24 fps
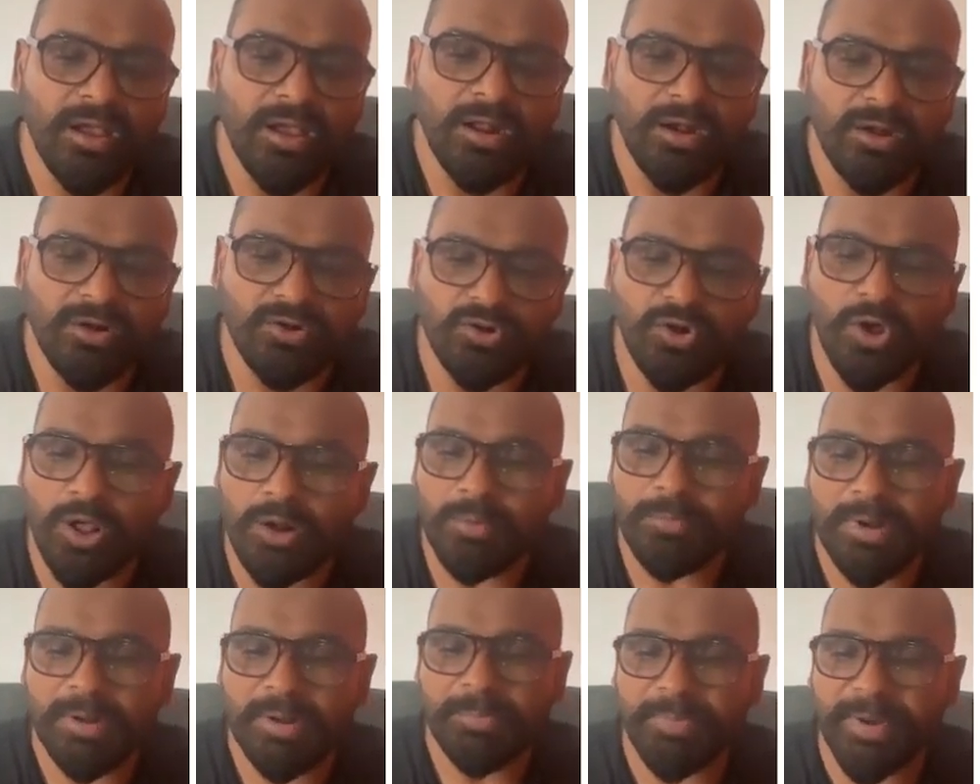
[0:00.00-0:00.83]

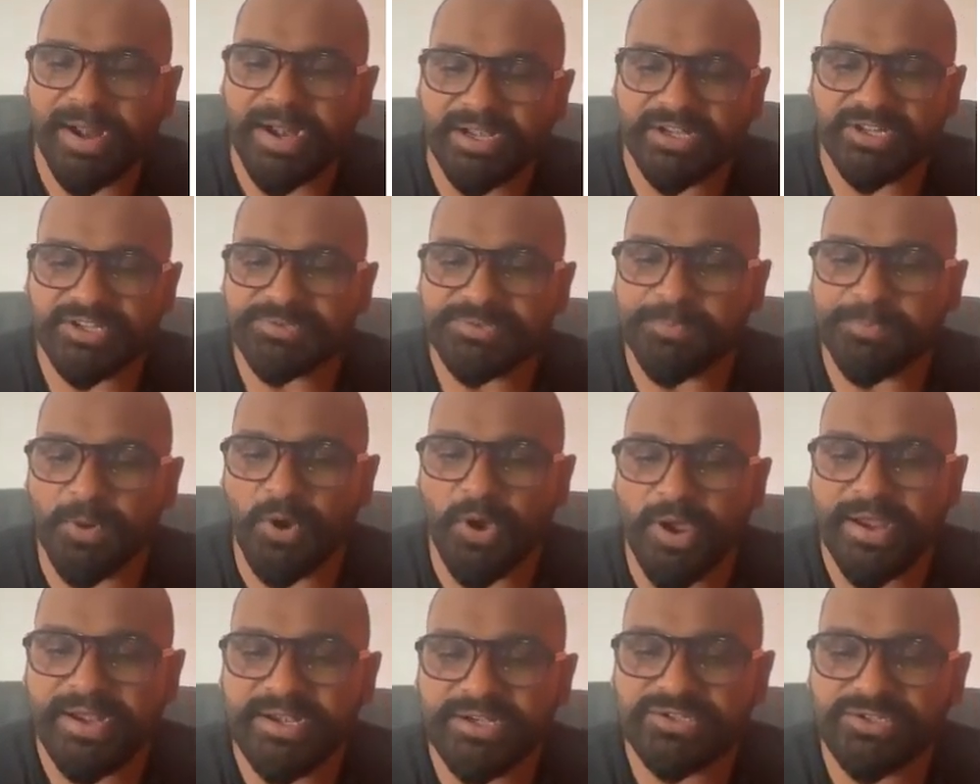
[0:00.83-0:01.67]
Normal practice
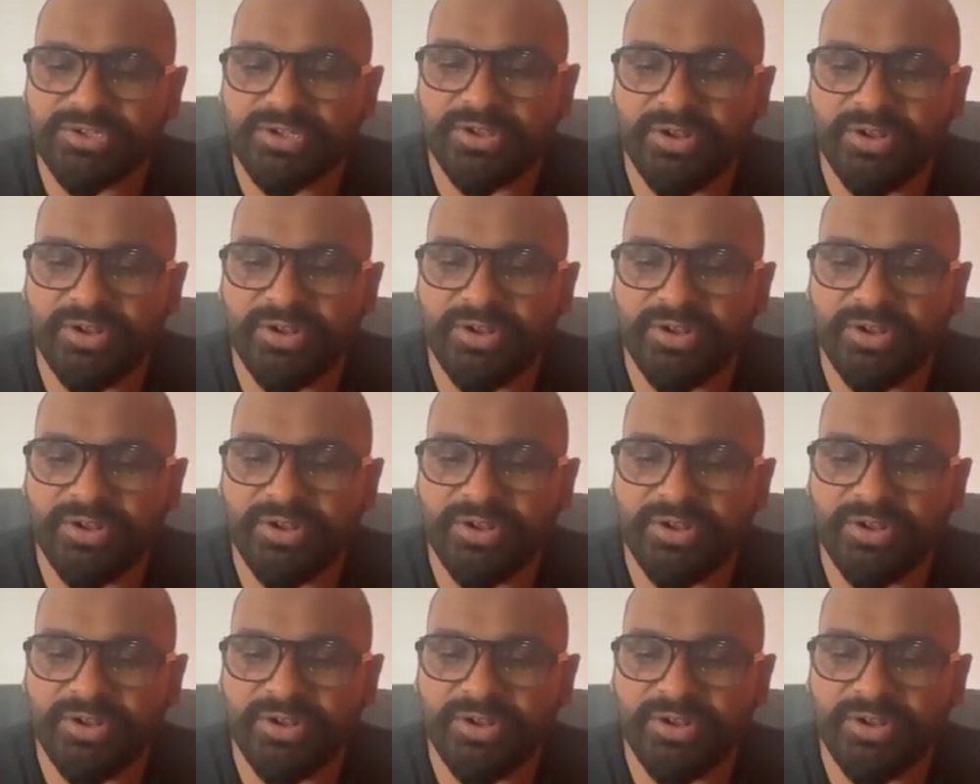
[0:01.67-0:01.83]
points,